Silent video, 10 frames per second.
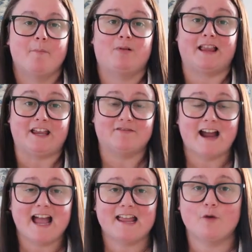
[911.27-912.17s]
plate
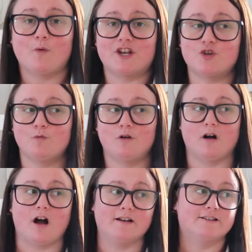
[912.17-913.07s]
rack which will
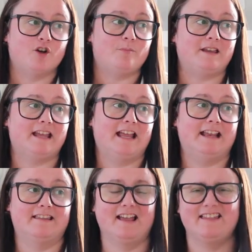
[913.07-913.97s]
also be
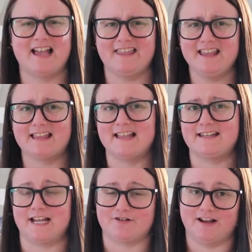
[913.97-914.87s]
in i think in
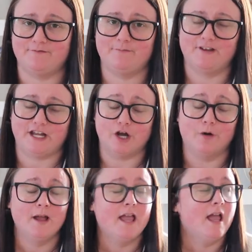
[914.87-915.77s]
that decorate
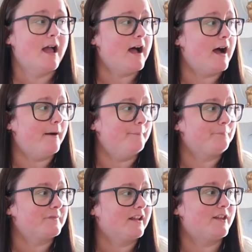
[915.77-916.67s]
video um,
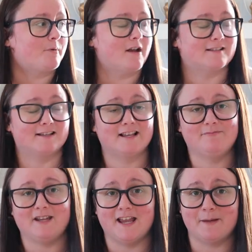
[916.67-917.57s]
the process of
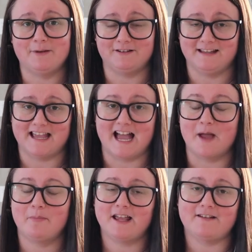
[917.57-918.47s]
me building
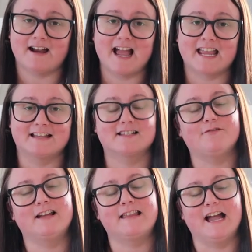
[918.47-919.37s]
that plate rack and stuff
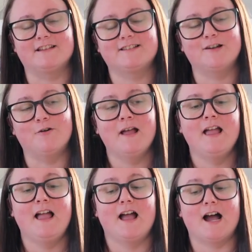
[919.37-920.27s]
like that so
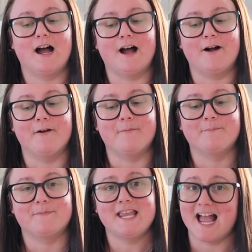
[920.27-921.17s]
uh,
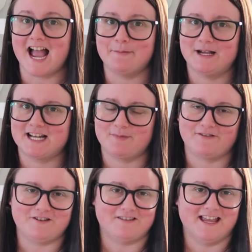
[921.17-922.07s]
yeah i picked up a
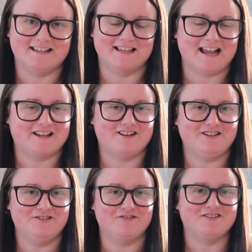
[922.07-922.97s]
few things that i could
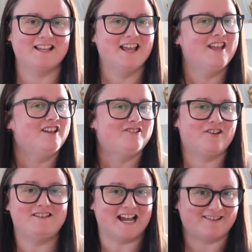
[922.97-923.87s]
use
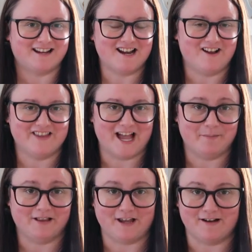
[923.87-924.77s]
to decorate on
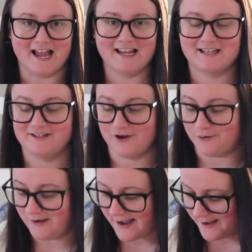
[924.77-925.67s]
that plate rack so